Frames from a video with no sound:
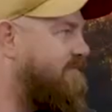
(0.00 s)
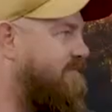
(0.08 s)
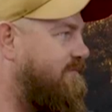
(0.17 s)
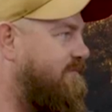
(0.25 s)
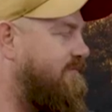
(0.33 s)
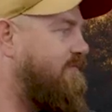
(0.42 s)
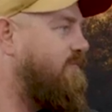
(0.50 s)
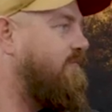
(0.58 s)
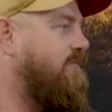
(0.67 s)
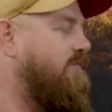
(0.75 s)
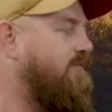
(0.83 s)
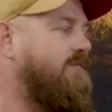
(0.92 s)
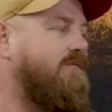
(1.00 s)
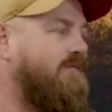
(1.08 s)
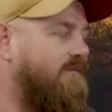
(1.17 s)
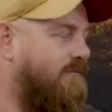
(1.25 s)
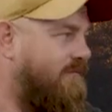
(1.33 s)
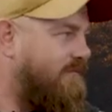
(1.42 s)

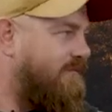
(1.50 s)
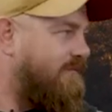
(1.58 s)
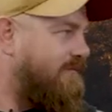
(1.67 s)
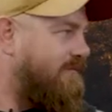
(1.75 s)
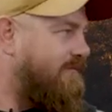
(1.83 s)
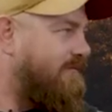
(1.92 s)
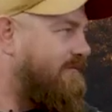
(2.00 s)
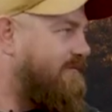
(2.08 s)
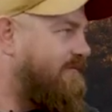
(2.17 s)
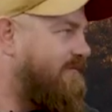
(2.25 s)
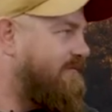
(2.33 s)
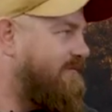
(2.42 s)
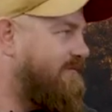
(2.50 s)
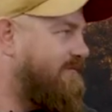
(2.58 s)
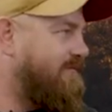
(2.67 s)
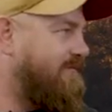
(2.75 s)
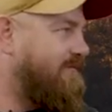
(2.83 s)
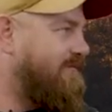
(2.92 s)

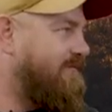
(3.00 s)
(silent)